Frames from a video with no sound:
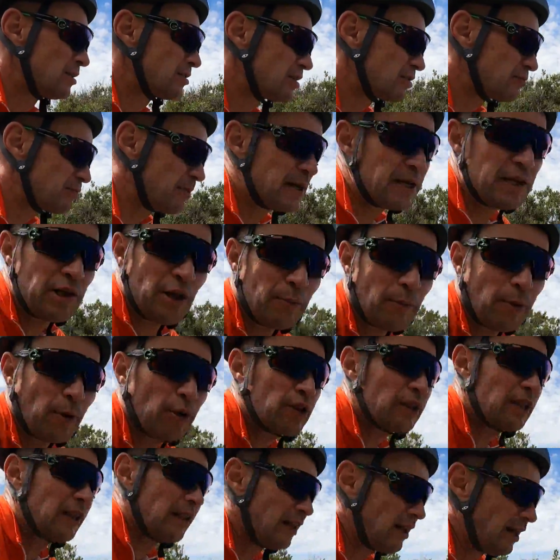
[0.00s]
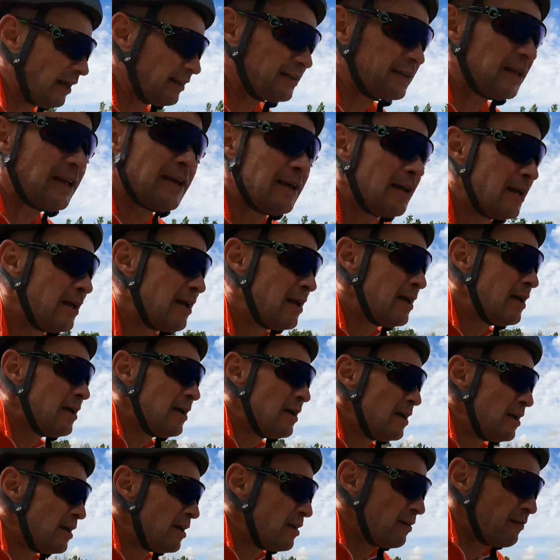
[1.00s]
Just bring your bottle and
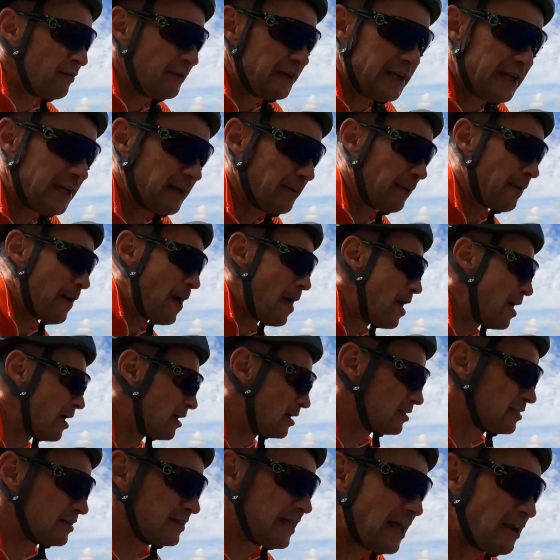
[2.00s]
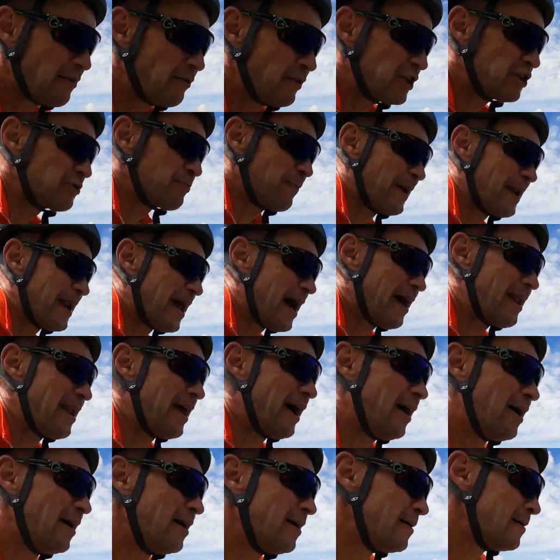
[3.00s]
need a sandwich,
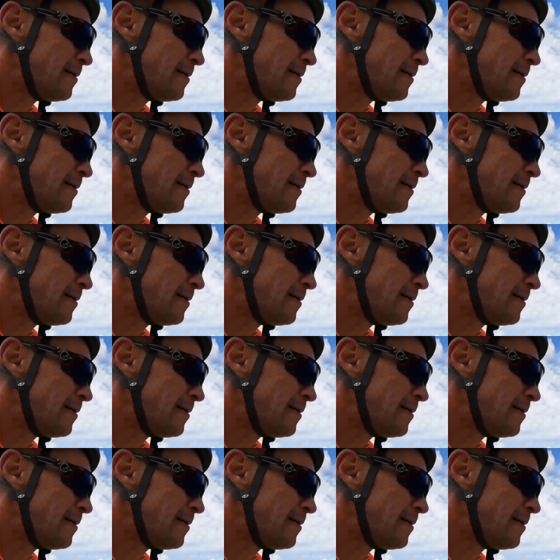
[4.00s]
banana,